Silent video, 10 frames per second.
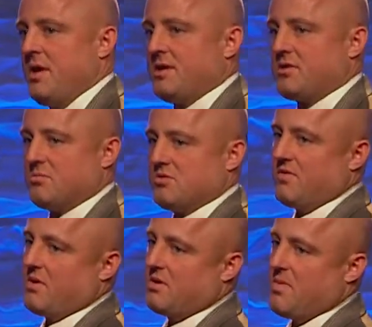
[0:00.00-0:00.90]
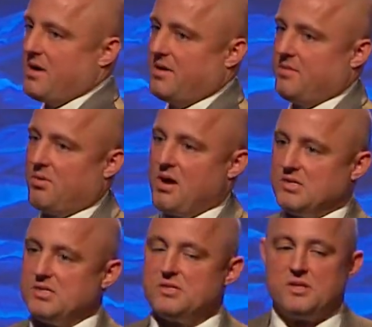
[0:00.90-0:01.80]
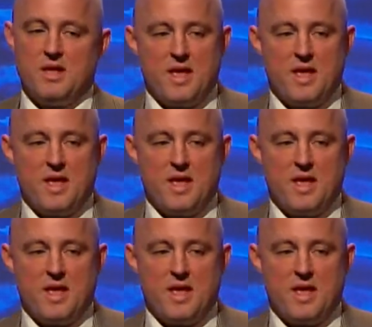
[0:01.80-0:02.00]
in terms of our commodity prices.